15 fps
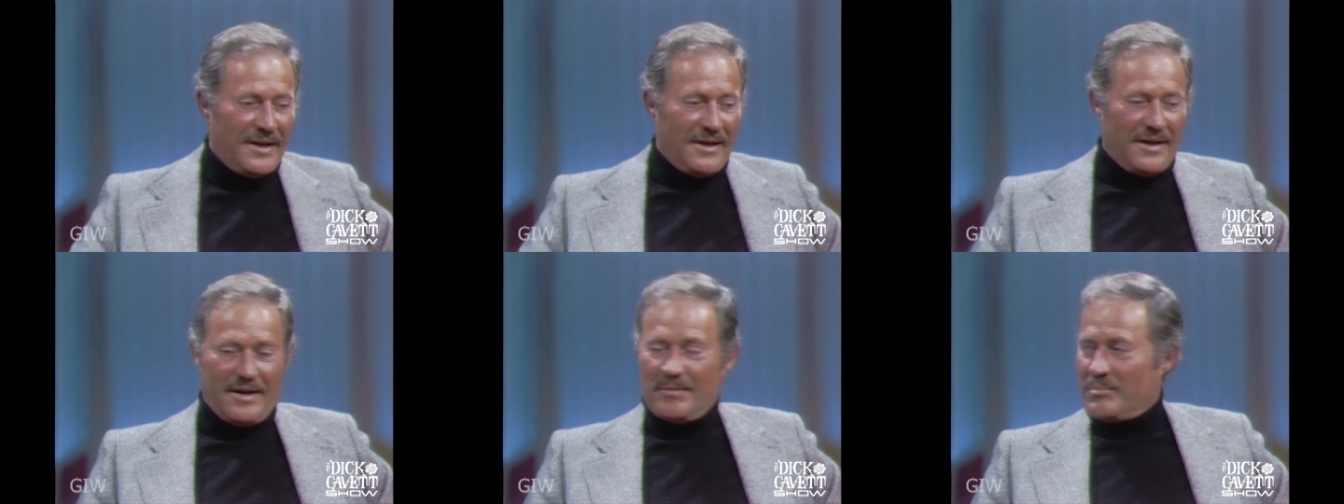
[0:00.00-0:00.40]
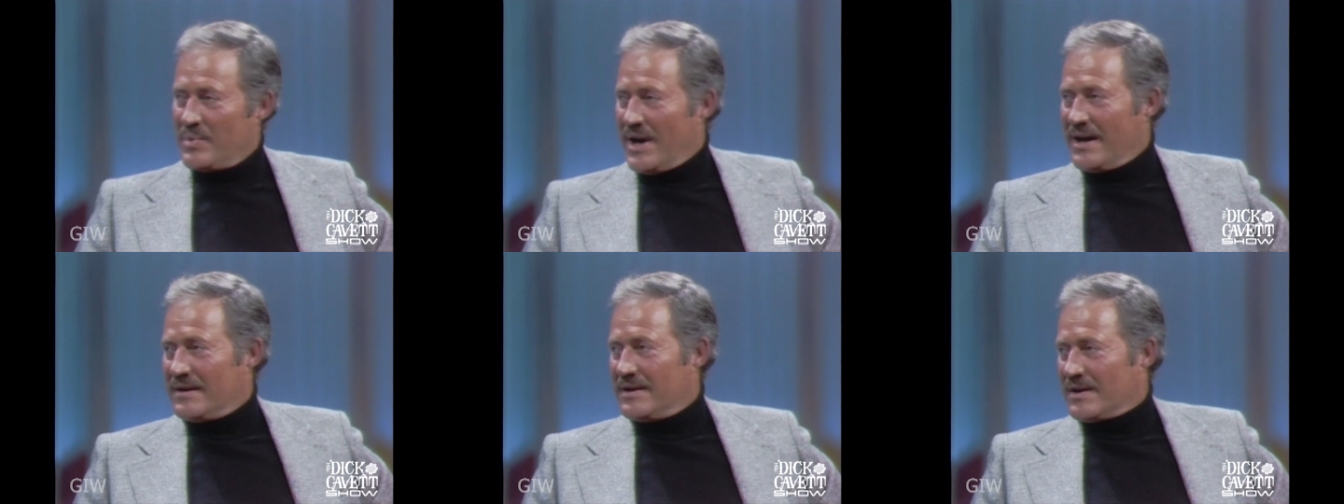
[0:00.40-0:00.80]
and
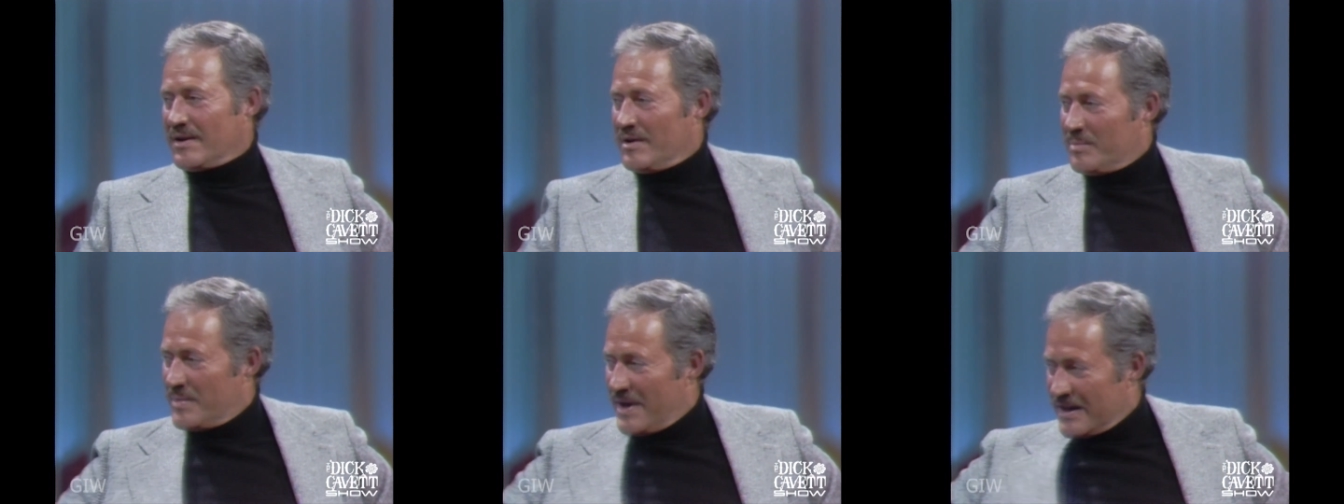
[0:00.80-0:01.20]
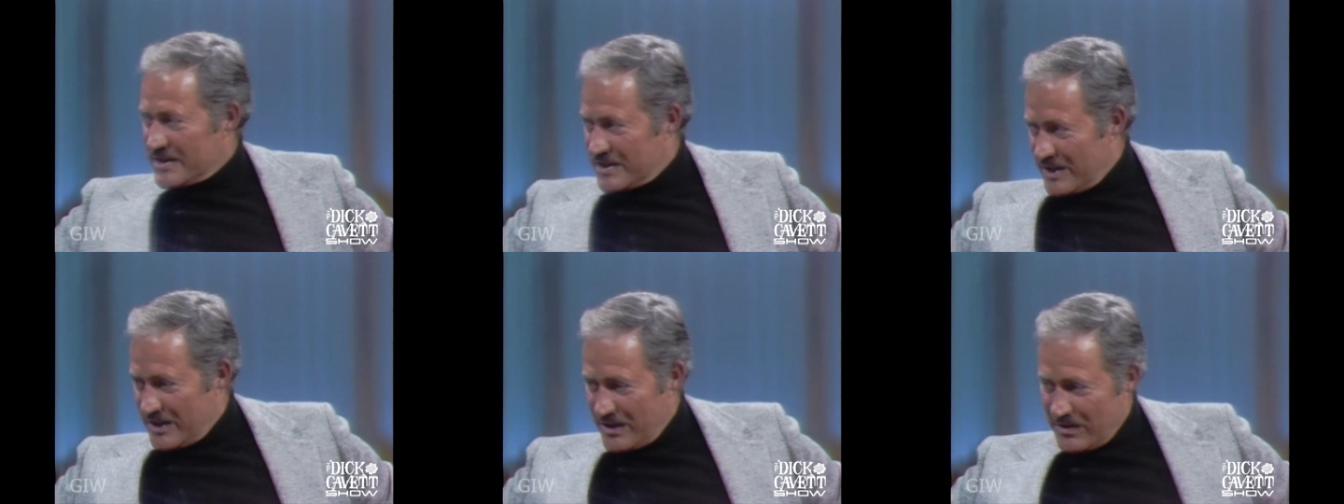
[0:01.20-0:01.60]
pat Dick on the back
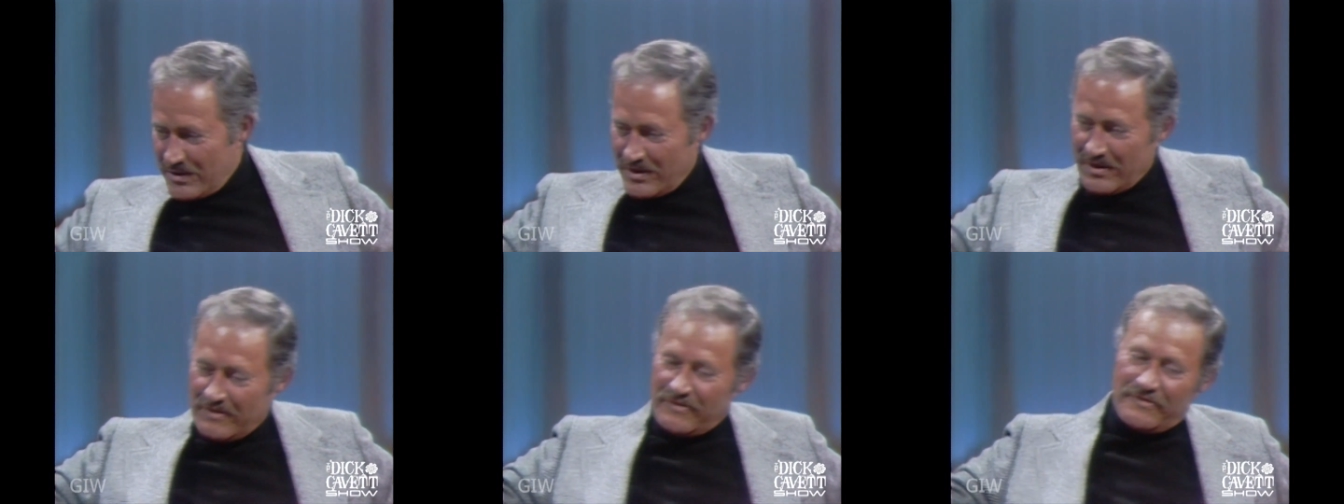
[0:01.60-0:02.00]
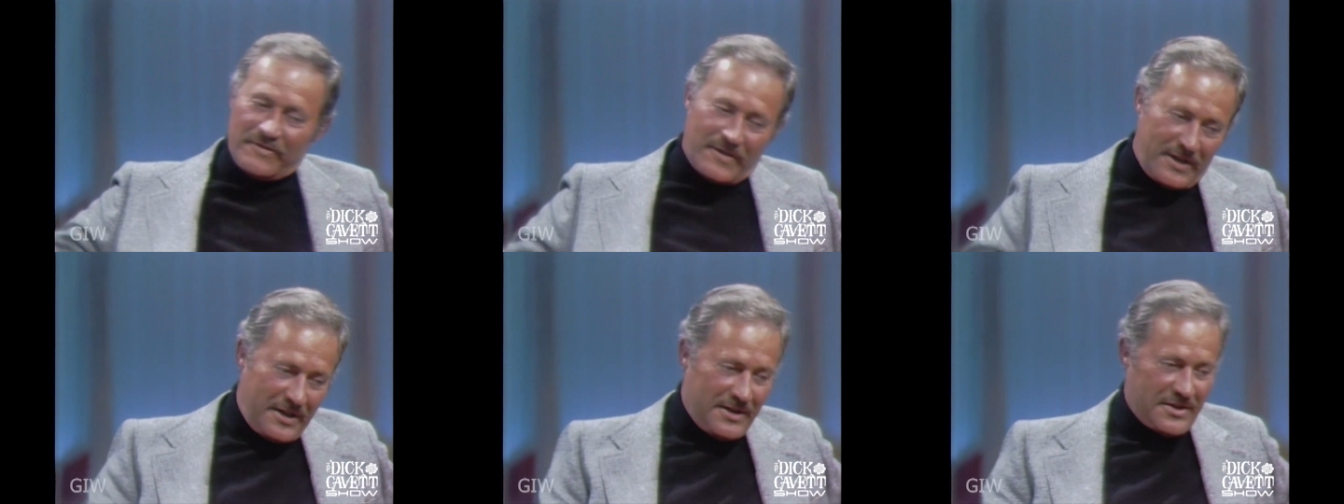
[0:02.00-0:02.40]
say, you are the
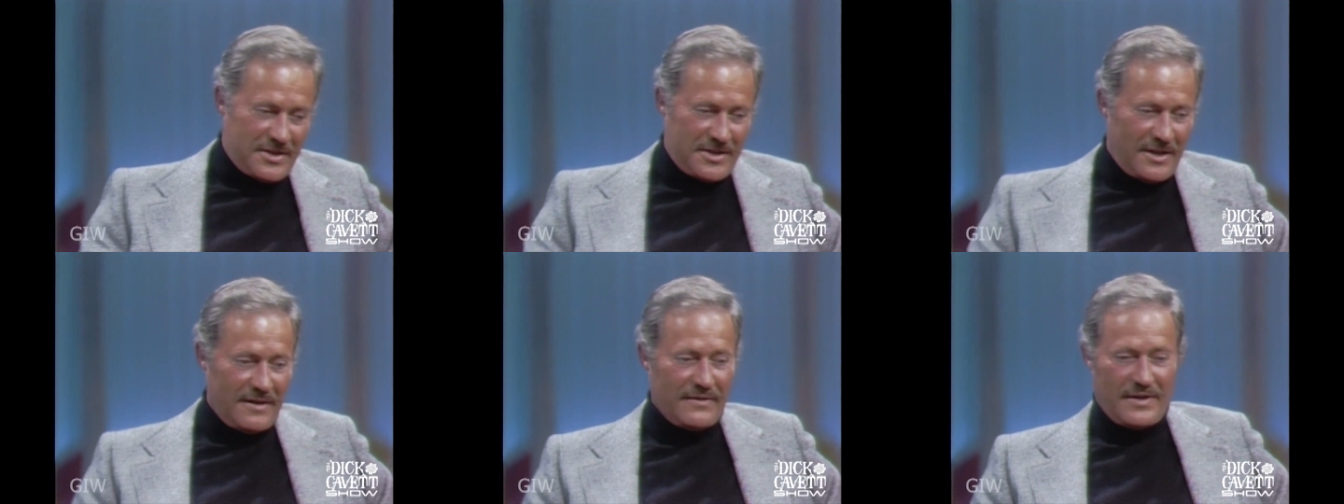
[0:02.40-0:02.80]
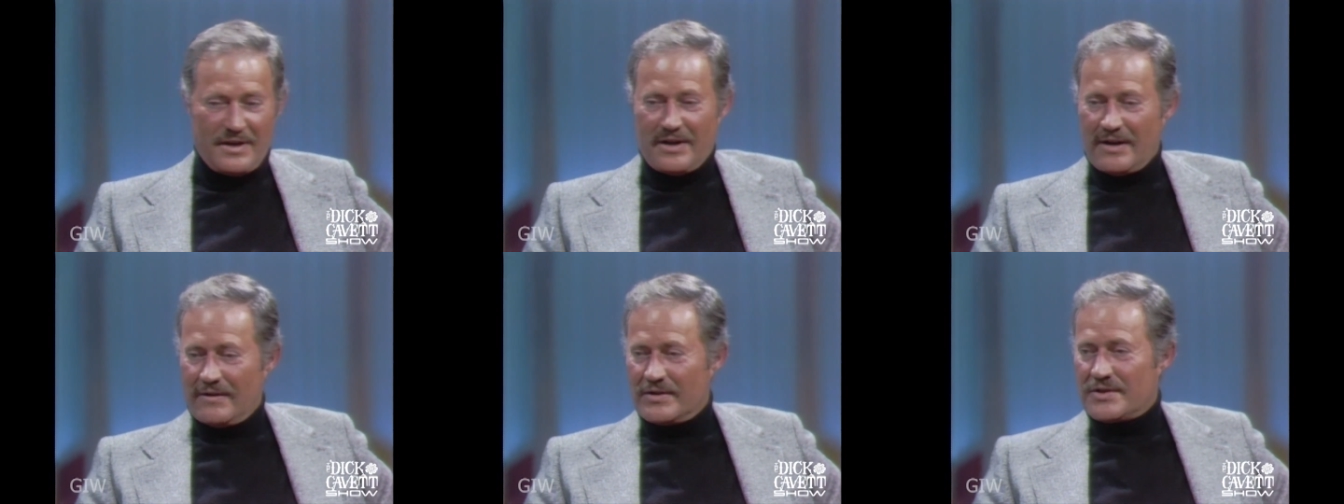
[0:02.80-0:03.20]
funniest son of a
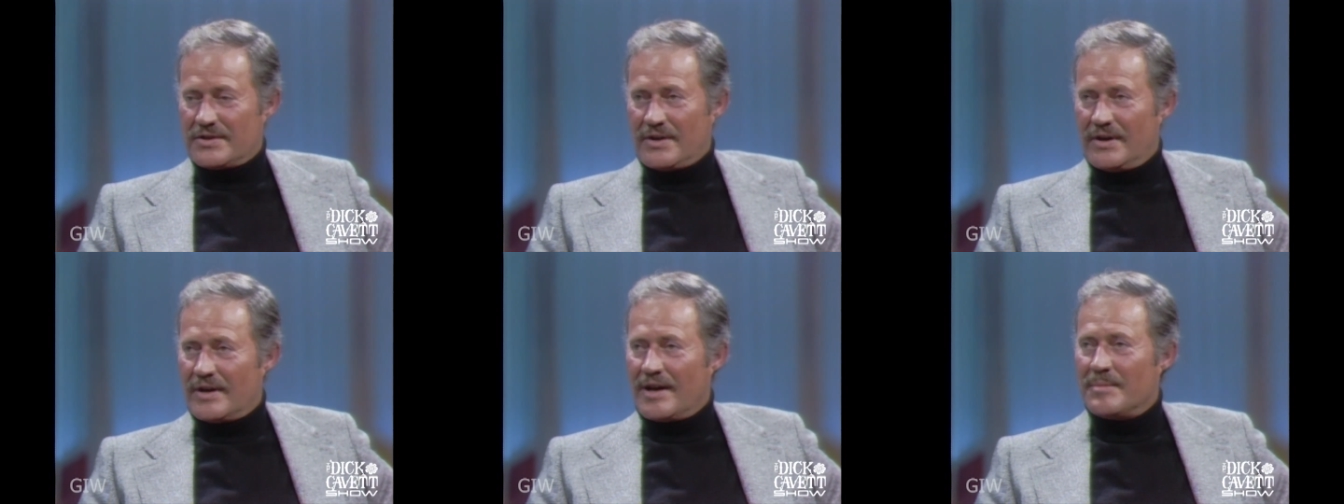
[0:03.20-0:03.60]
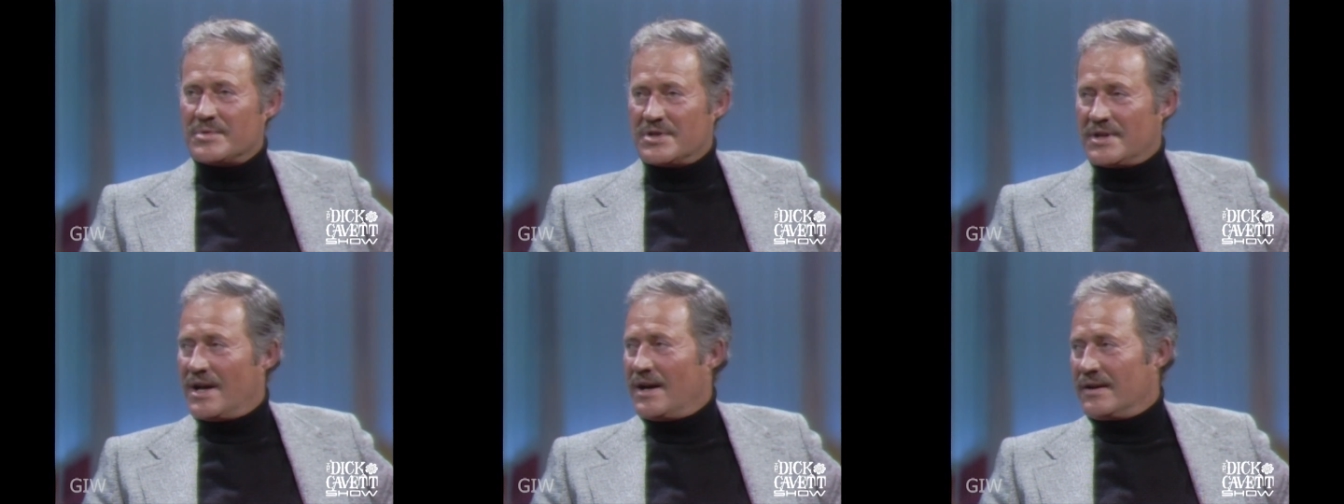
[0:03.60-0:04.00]
gun I ever saw, and I'm
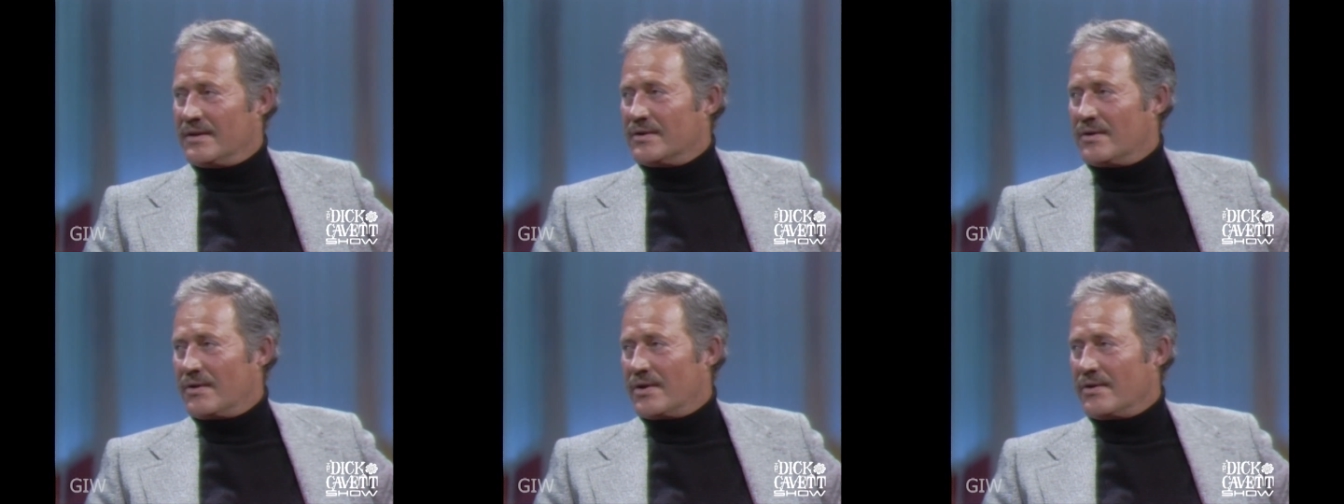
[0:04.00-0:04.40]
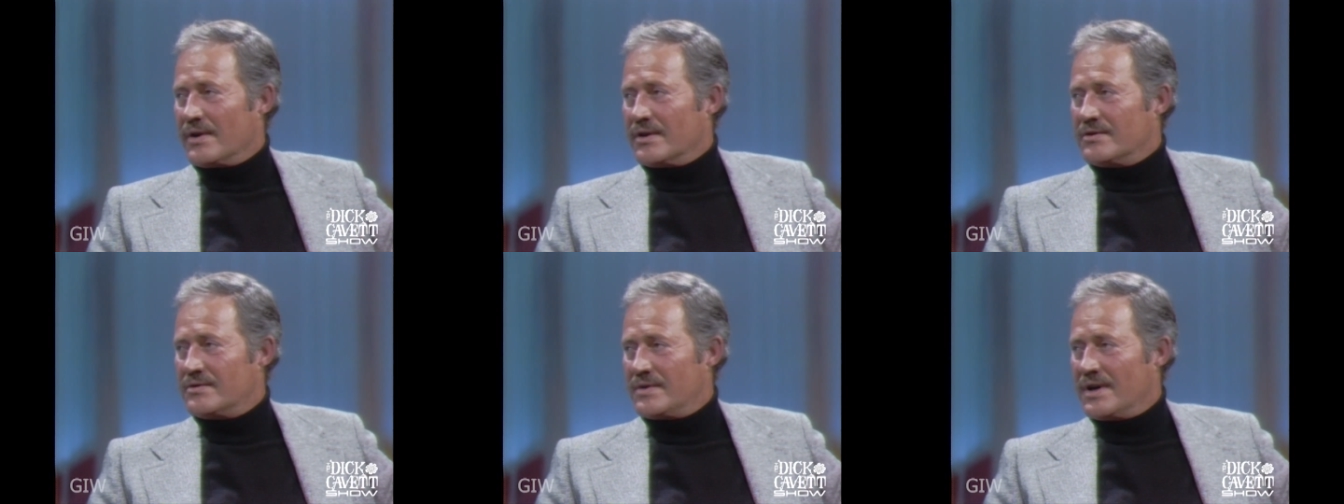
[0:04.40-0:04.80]
standing there ordering
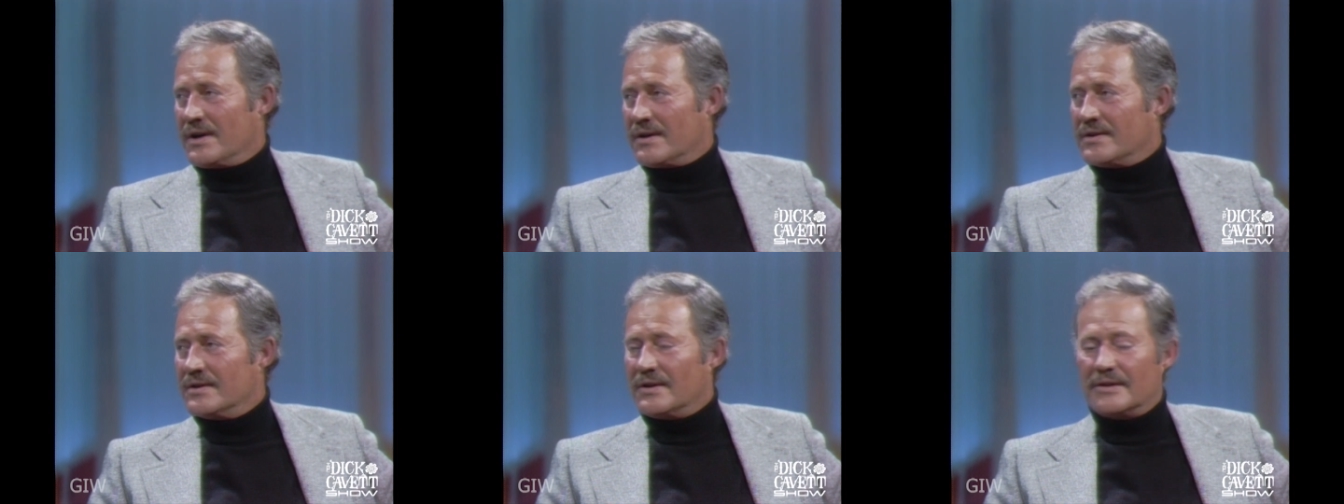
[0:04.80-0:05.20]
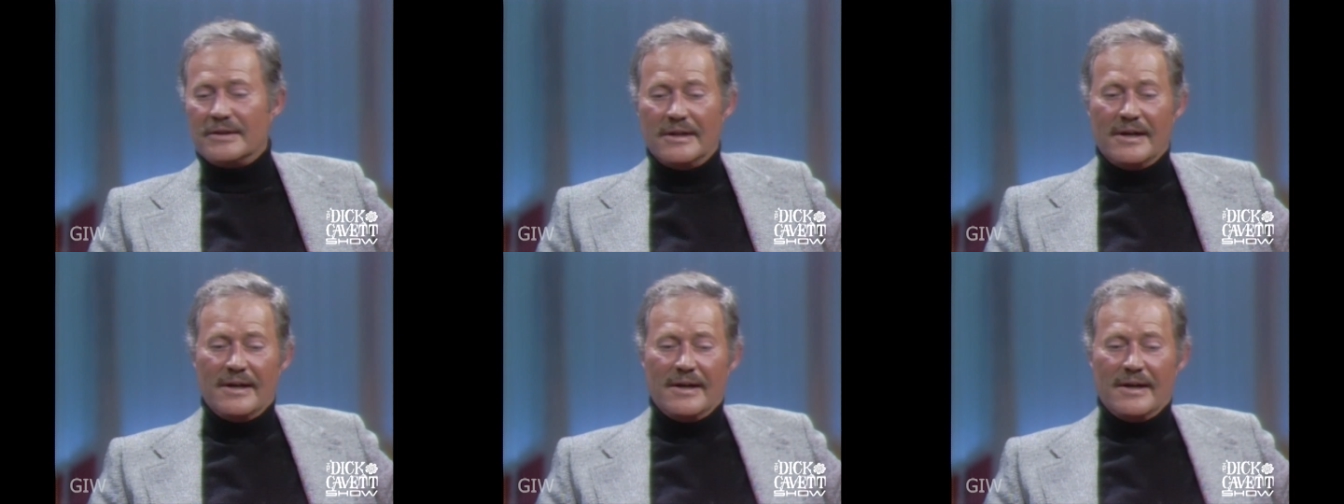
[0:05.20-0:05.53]
a drink, you know.